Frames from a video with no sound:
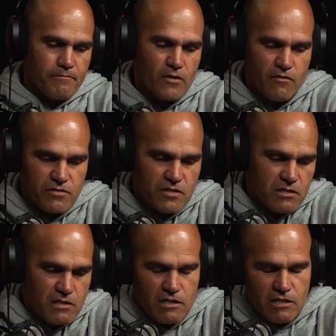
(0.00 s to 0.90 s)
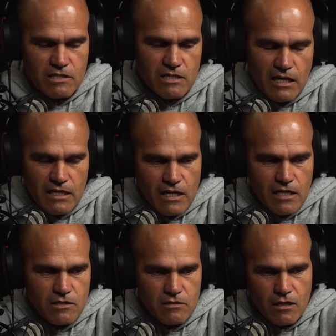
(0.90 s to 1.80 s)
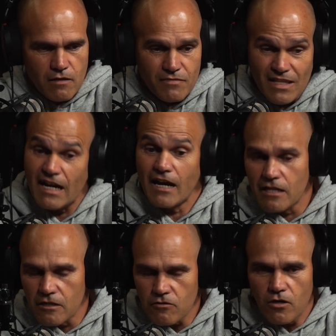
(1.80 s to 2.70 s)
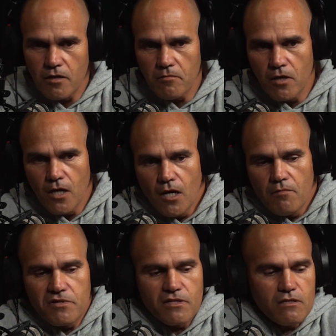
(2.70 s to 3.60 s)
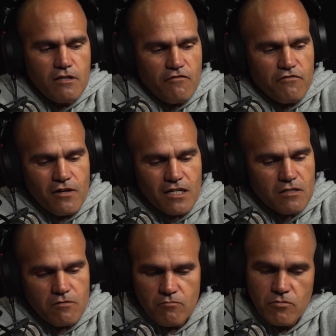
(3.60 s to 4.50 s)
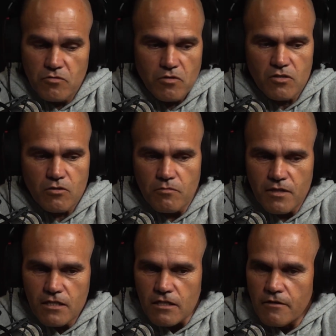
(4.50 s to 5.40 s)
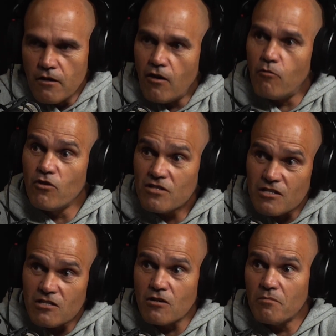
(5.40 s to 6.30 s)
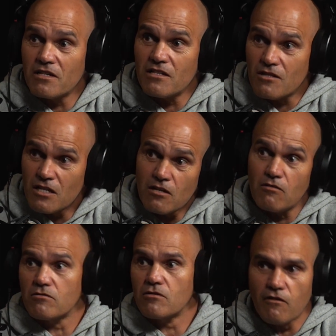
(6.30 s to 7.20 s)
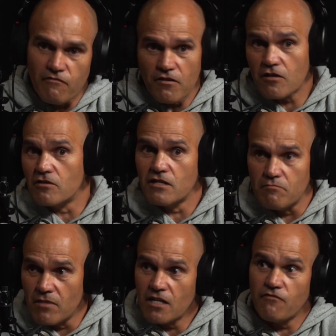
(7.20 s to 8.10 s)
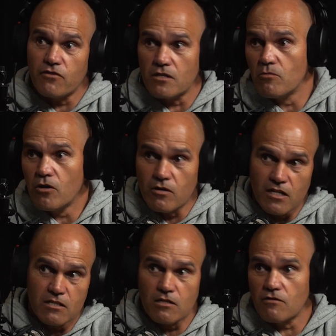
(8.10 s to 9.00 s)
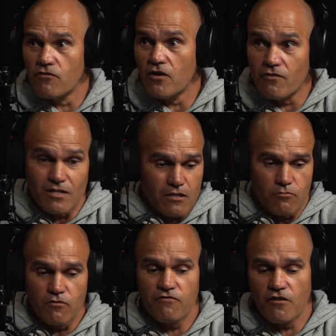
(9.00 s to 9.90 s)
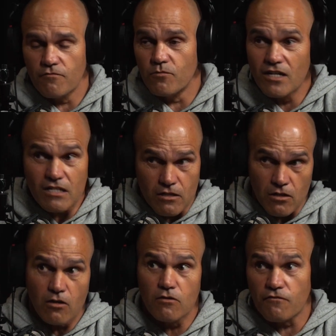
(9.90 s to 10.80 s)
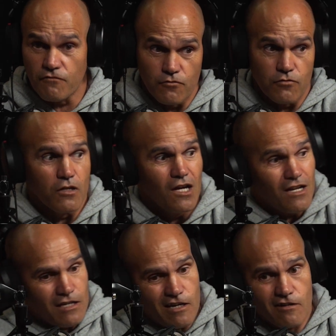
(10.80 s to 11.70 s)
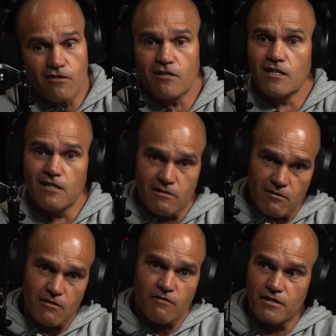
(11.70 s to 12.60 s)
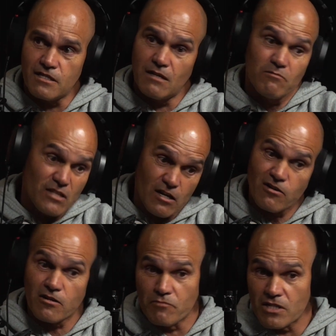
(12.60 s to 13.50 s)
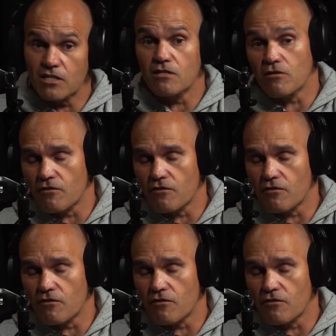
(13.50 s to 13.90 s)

obviously in this day and age that aren't in crime. But yeah, for us, we were just too busy. I wasn't stopping to think. I was like, fuck, I need money for tomorrow. I need to survive. I need a roof over my head, clothes, food. Now I've got kids. I've got to feed them. Now I've got a missus.